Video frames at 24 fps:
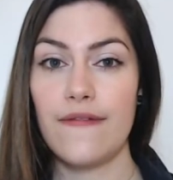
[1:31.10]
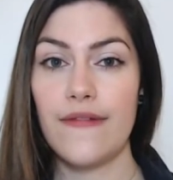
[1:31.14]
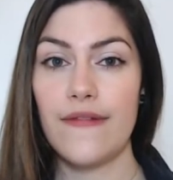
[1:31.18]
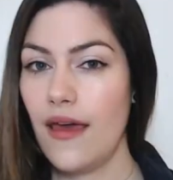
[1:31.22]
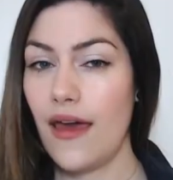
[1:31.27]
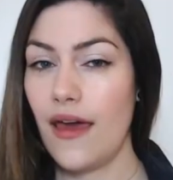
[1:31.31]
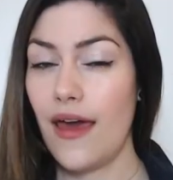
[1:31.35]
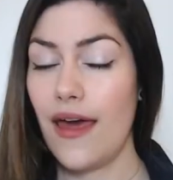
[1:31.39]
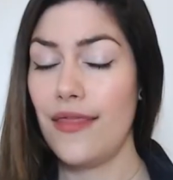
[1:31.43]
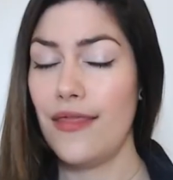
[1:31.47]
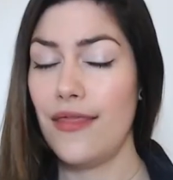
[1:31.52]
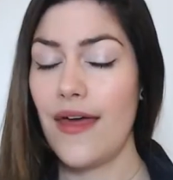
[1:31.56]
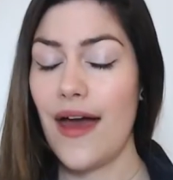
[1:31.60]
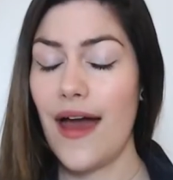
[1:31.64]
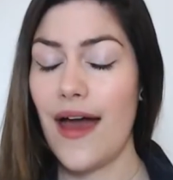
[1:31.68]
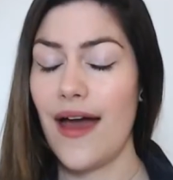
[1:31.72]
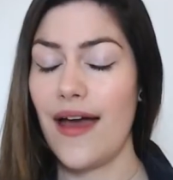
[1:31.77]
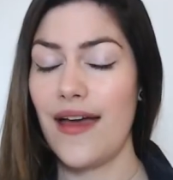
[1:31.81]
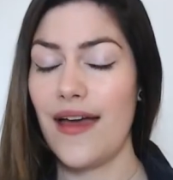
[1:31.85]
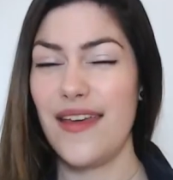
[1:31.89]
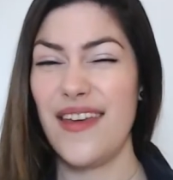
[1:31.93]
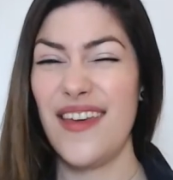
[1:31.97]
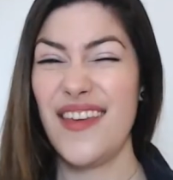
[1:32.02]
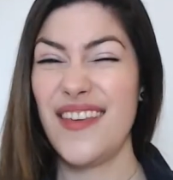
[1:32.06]
and
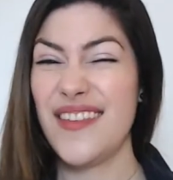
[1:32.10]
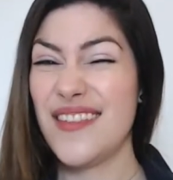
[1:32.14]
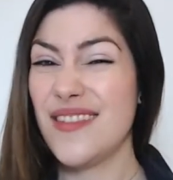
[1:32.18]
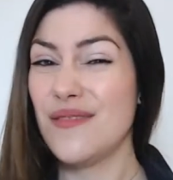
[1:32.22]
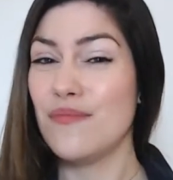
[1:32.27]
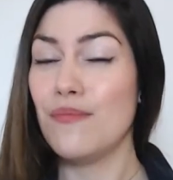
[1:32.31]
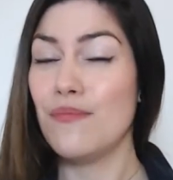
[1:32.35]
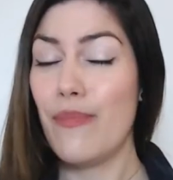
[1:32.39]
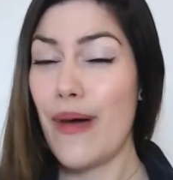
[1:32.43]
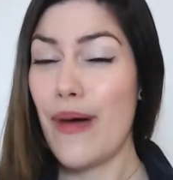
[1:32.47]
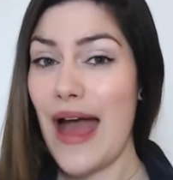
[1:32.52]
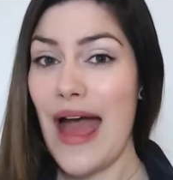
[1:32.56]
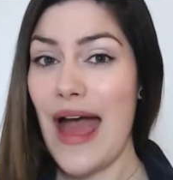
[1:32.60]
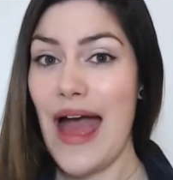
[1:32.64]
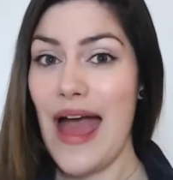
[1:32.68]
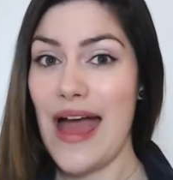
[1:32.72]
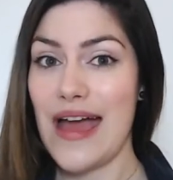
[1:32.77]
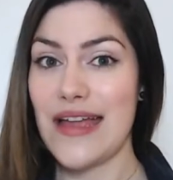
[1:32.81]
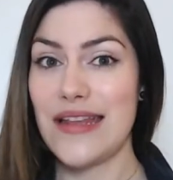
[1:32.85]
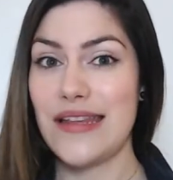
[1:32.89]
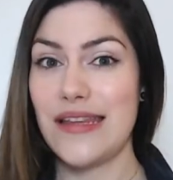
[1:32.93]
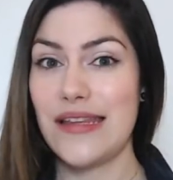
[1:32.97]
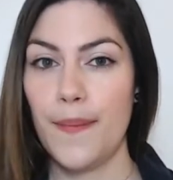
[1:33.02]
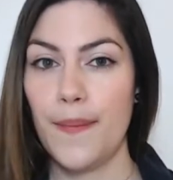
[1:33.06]
that isn't
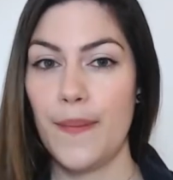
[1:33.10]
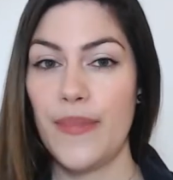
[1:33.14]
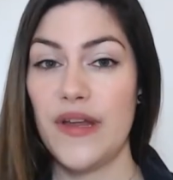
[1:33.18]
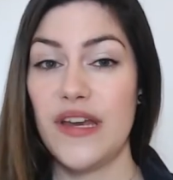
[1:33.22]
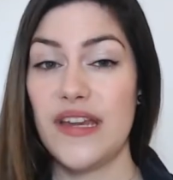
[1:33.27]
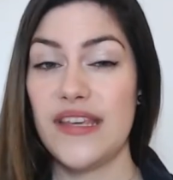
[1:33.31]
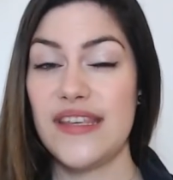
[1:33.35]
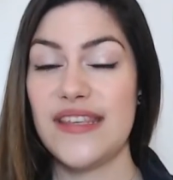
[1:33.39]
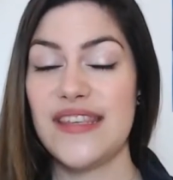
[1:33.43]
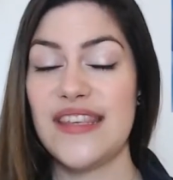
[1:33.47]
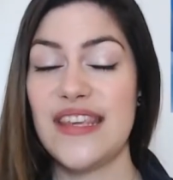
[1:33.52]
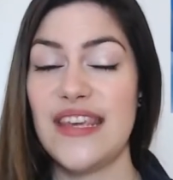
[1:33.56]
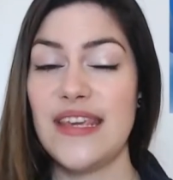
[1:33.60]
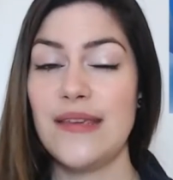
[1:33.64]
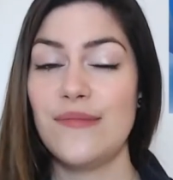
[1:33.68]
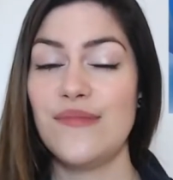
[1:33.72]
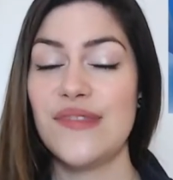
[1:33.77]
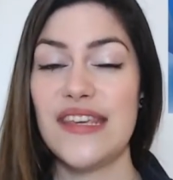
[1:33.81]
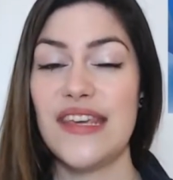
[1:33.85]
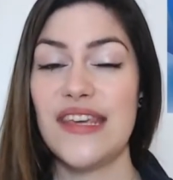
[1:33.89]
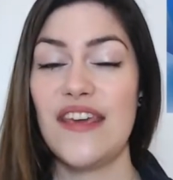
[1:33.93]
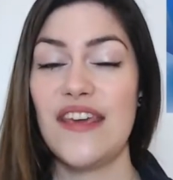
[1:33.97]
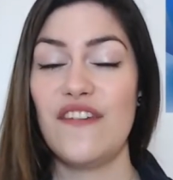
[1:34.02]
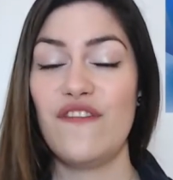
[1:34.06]
bad. But it
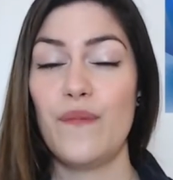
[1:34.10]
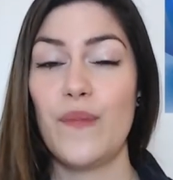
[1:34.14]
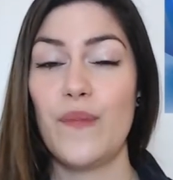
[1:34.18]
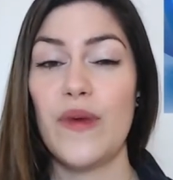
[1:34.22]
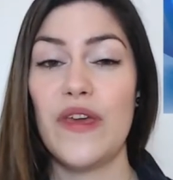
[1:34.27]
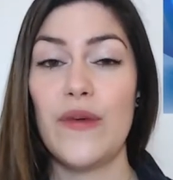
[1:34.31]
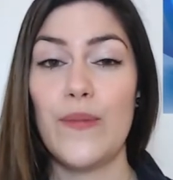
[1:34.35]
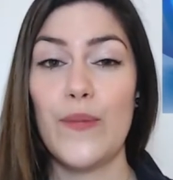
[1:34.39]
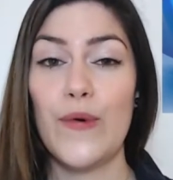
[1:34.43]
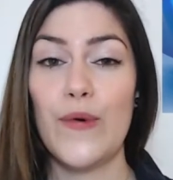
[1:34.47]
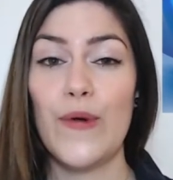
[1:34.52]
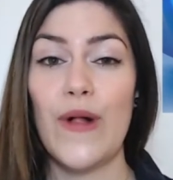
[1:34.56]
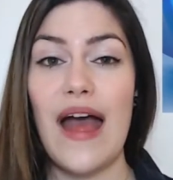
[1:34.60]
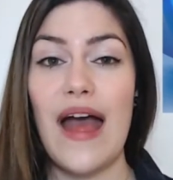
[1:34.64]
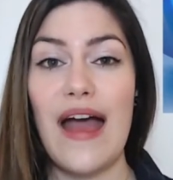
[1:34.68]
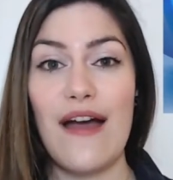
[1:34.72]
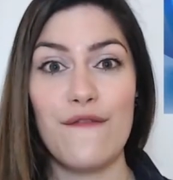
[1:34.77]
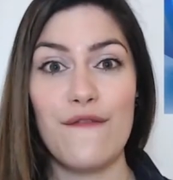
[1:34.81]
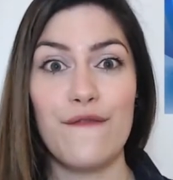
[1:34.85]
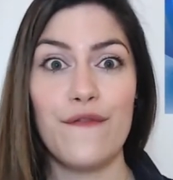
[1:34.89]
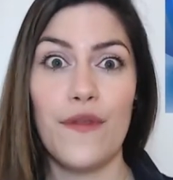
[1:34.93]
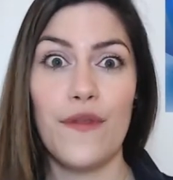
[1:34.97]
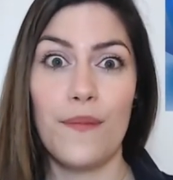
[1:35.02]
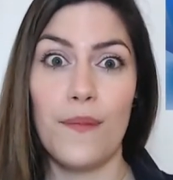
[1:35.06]
seems if people
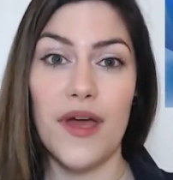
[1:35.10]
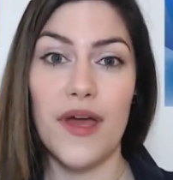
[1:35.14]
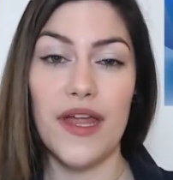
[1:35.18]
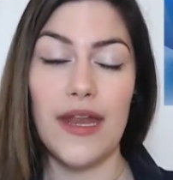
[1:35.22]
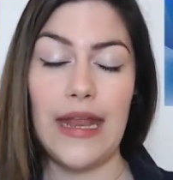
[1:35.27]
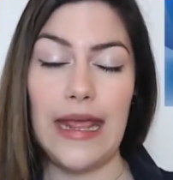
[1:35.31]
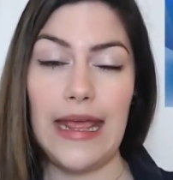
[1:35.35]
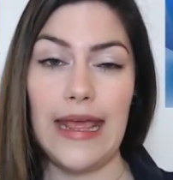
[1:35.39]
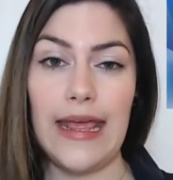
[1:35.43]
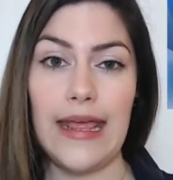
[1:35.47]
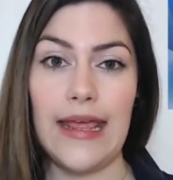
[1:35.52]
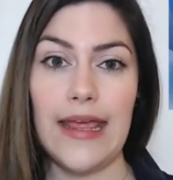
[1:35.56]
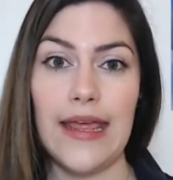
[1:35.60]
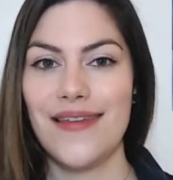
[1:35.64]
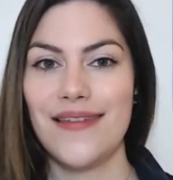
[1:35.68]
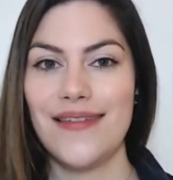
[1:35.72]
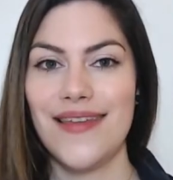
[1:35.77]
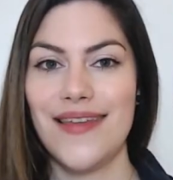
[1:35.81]
have the money,